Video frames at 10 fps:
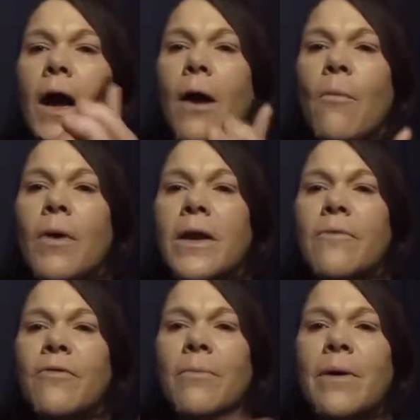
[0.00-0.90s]
I won
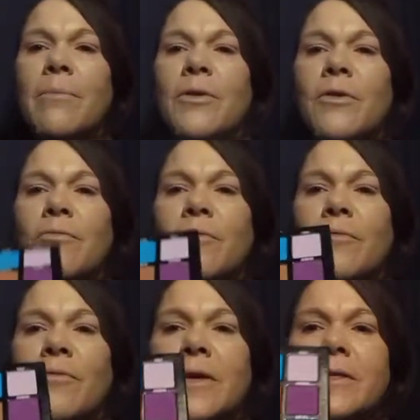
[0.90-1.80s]
it from my beautiful
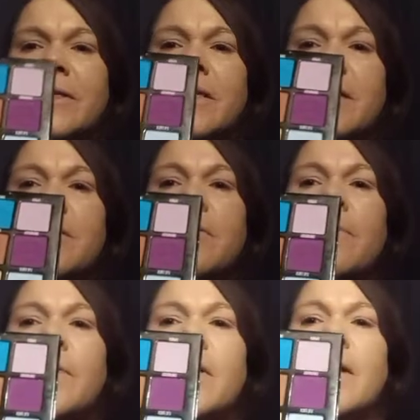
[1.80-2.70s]
friend Zena.
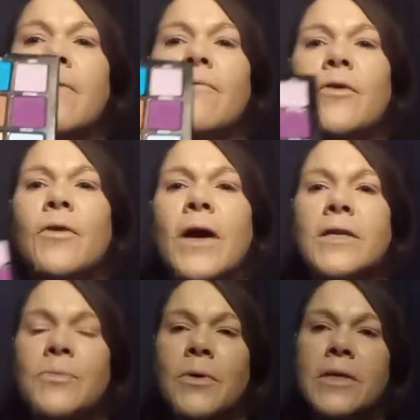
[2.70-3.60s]
If you
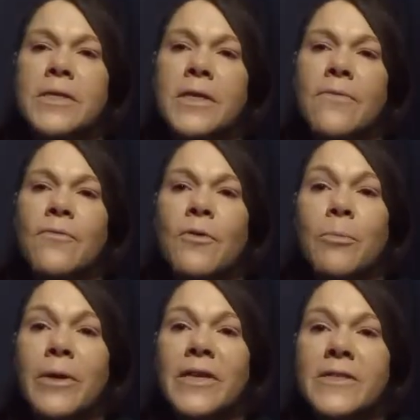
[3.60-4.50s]
guys want to see a
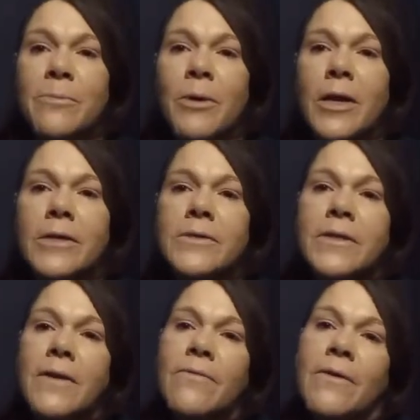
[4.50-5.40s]
full face of products
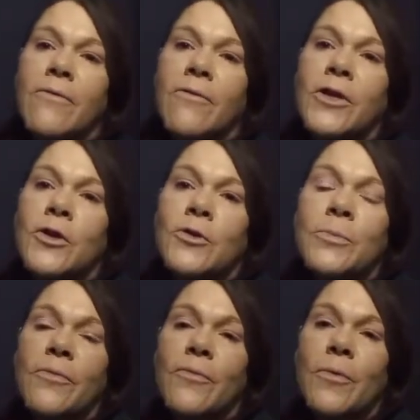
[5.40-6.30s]
that I've never used
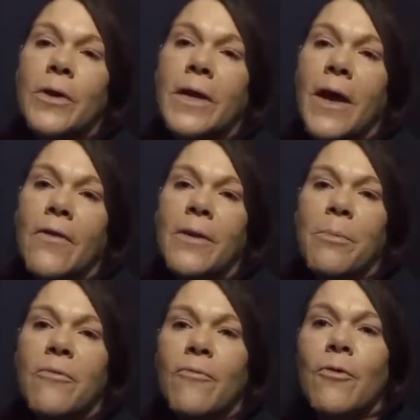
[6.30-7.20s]
before and how they
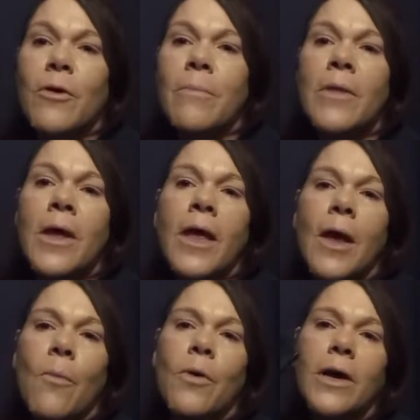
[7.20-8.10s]
perform
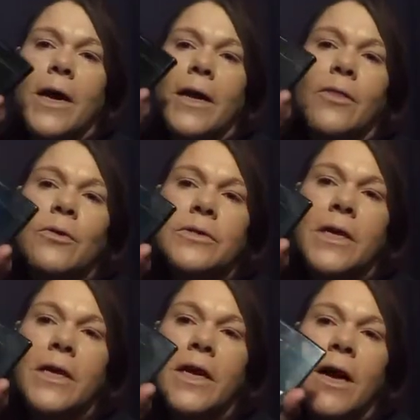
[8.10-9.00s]
and what kind of looks
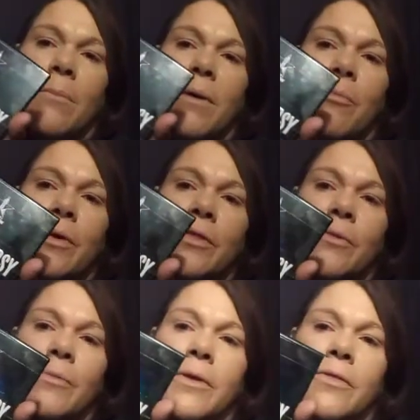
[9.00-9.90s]
I can come up
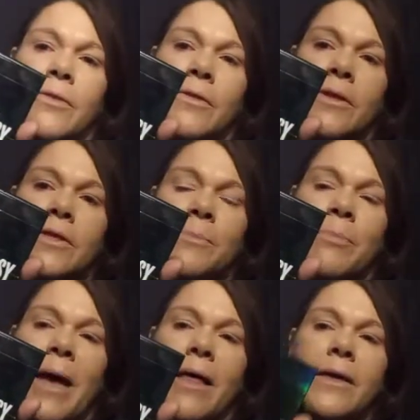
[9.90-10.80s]
with this
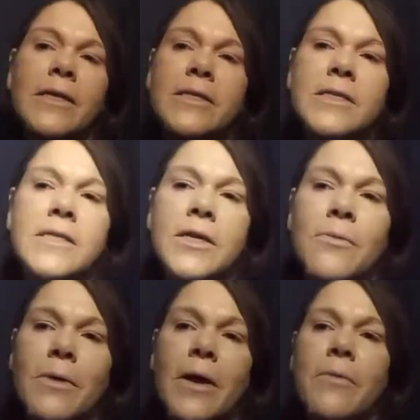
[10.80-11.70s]
palette, stick
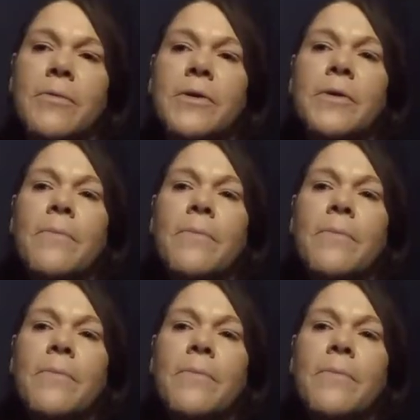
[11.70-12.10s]
around.